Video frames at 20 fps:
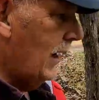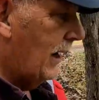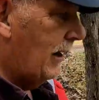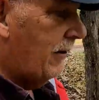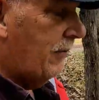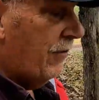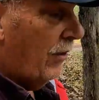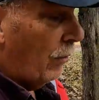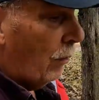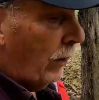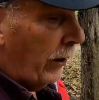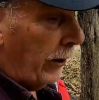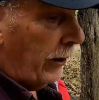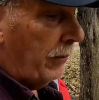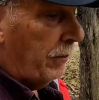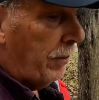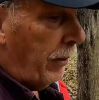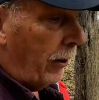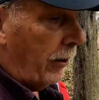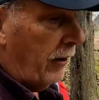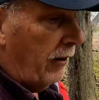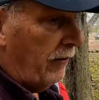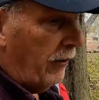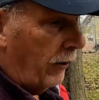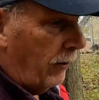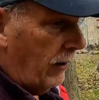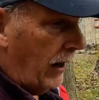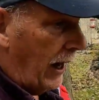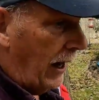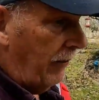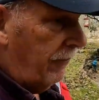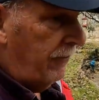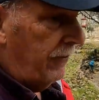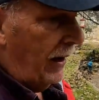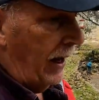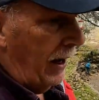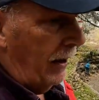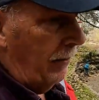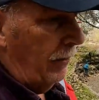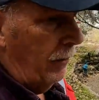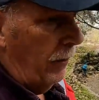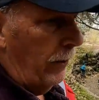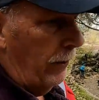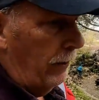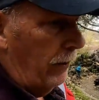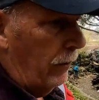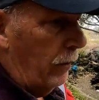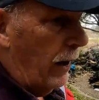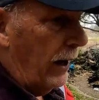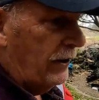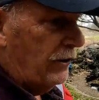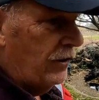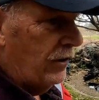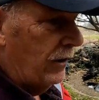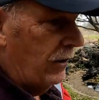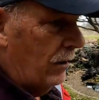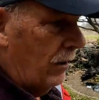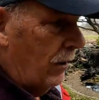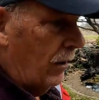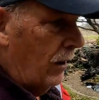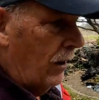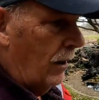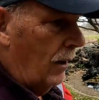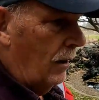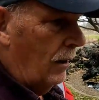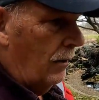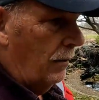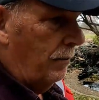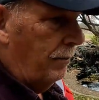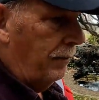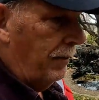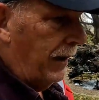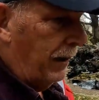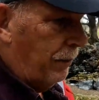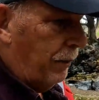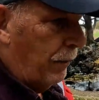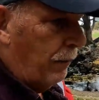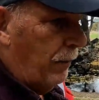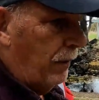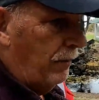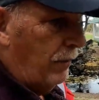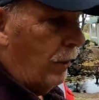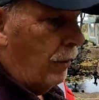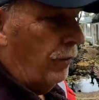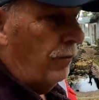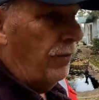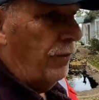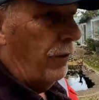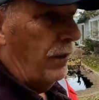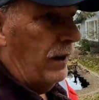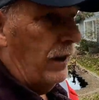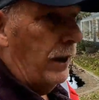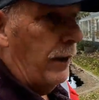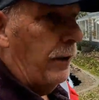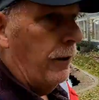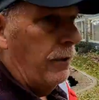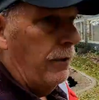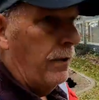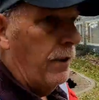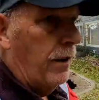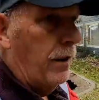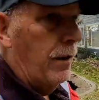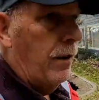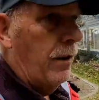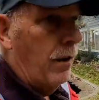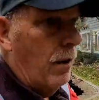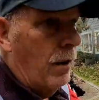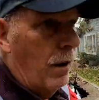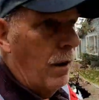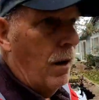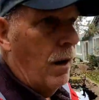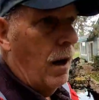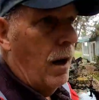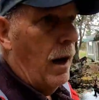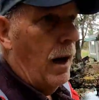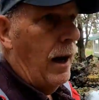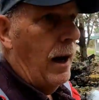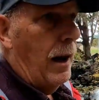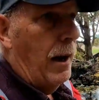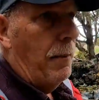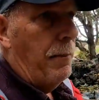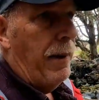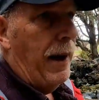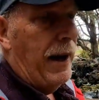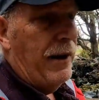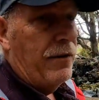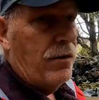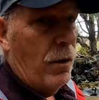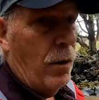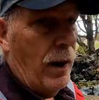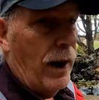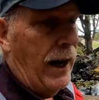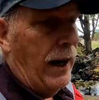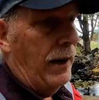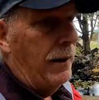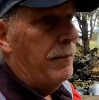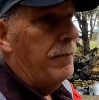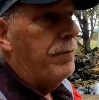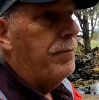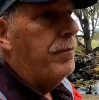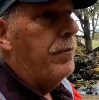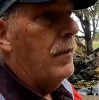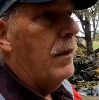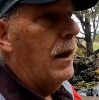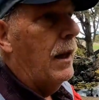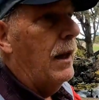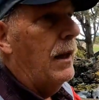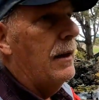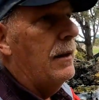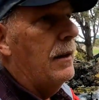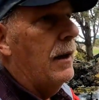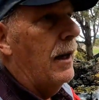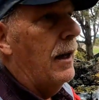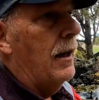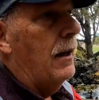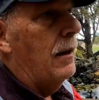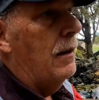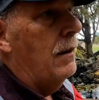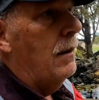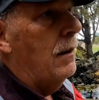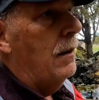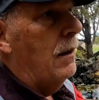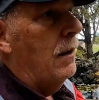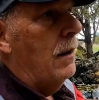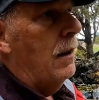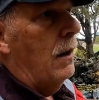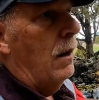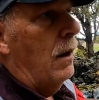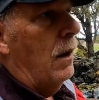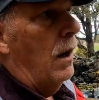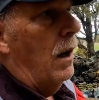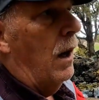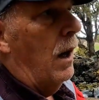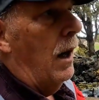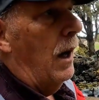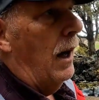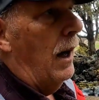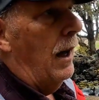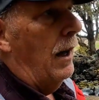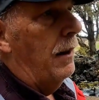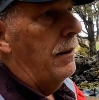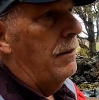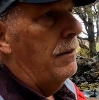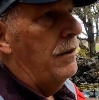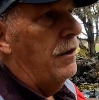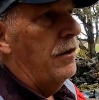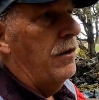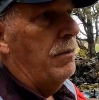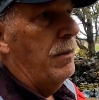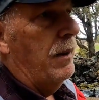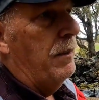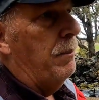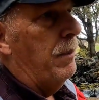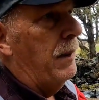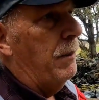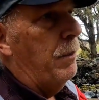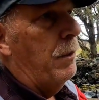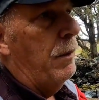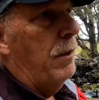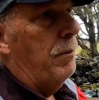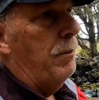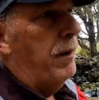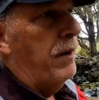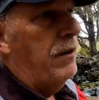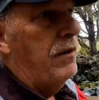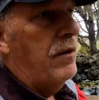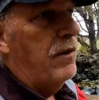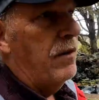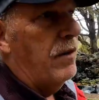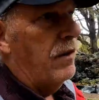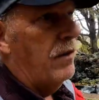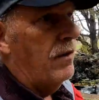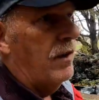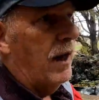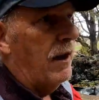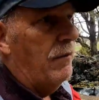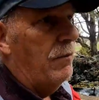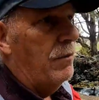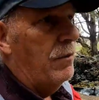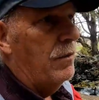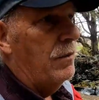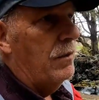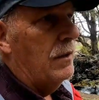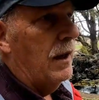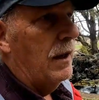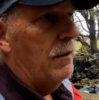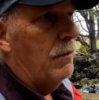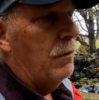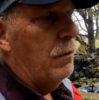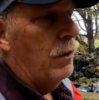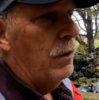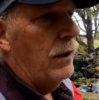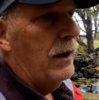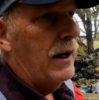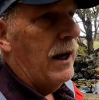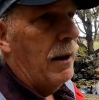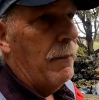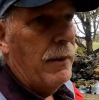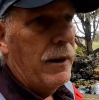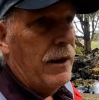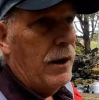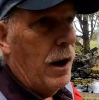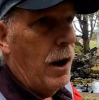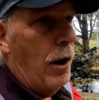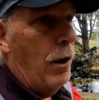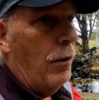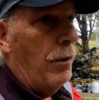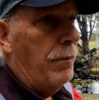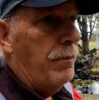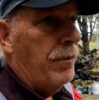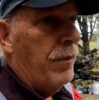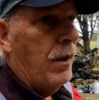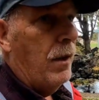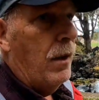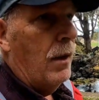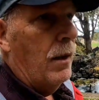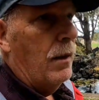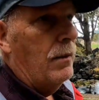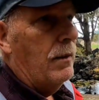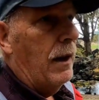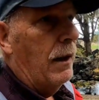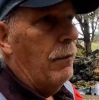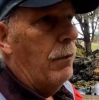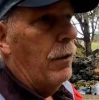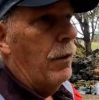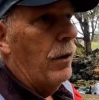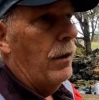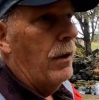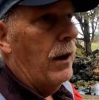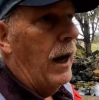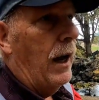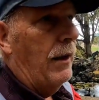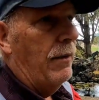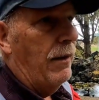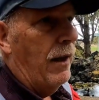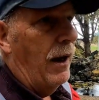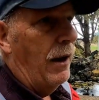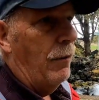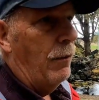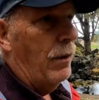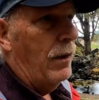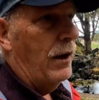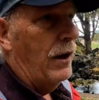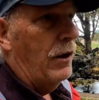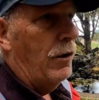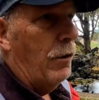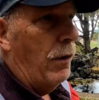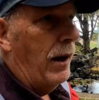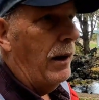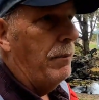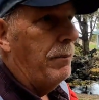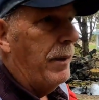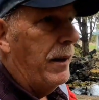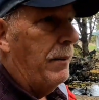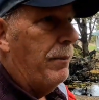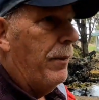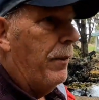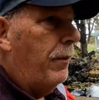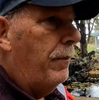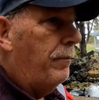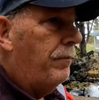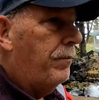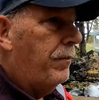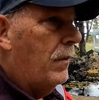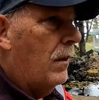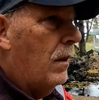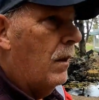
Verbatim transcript: kind of a weird part of our life now where we're watching people we've known for years uh, pass away. And uh, uh, there's been people with businesses I, that come and go that were, I thought, really great people.